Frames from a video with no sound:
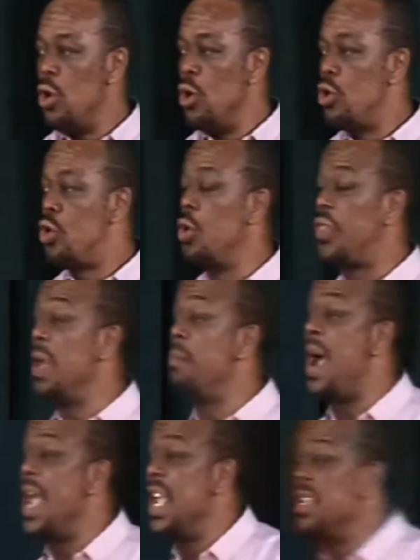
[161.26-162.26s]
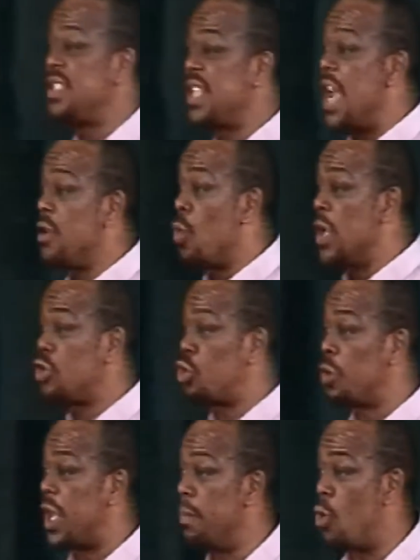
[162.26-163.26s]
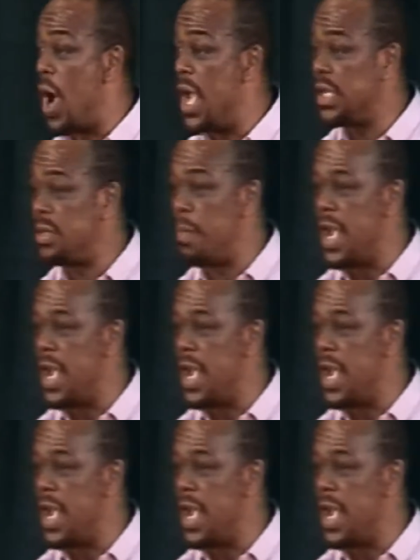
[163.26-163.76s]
Do you think my inside wants to keep quiet? My